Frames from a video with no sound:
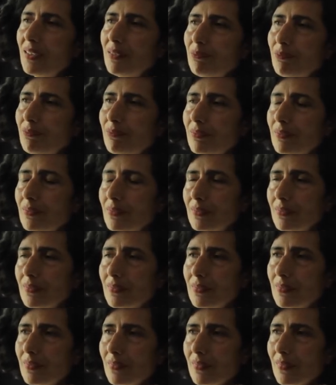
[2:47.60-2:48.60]

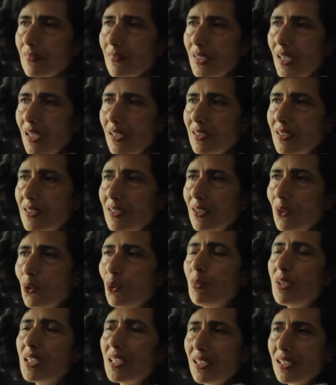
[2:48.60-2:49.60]
mm,
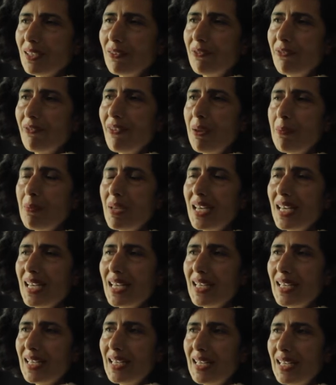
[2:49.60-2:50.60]
almost like a
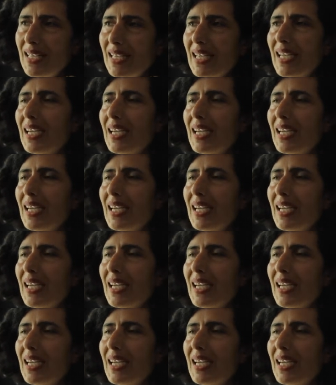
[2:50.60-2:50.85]
feminine